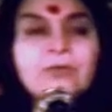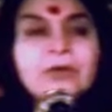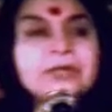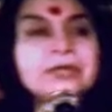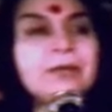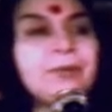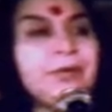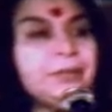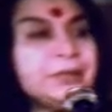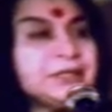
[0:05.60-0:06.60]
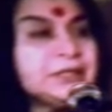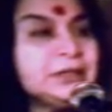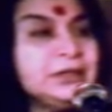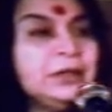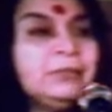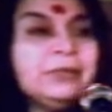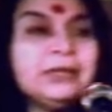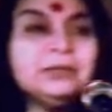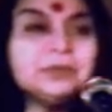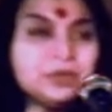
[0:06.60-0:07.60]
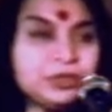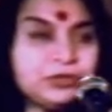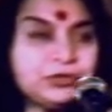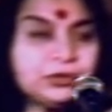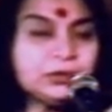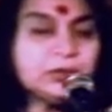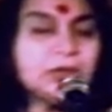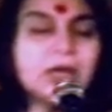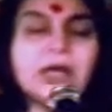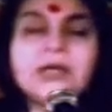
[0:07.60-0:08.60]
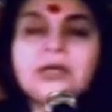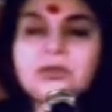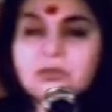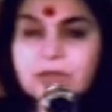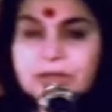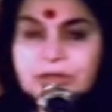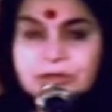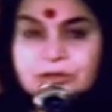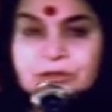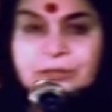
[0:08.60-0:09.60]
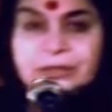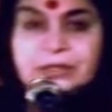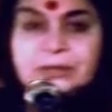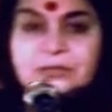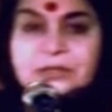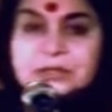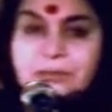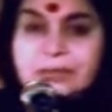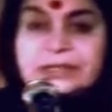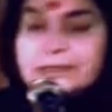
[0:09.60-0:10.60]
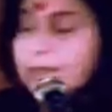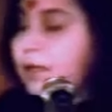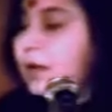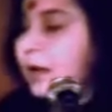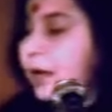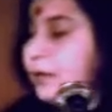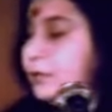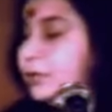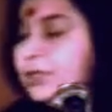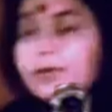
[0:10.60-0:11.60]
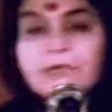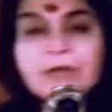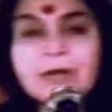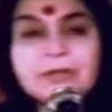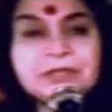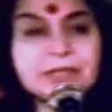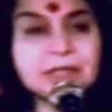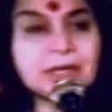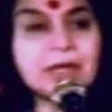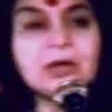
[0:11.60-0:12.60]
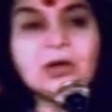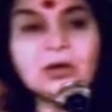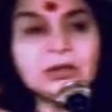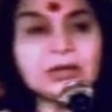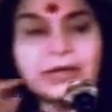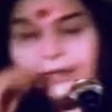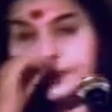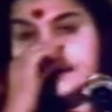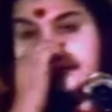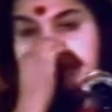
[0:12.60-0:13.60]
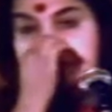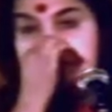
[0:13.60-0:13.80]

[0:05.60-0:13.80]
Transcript: example, a person becomes rich, unduly rich he becomes, is a blessing, I should say, of Nabhi Chakra on the right hand side.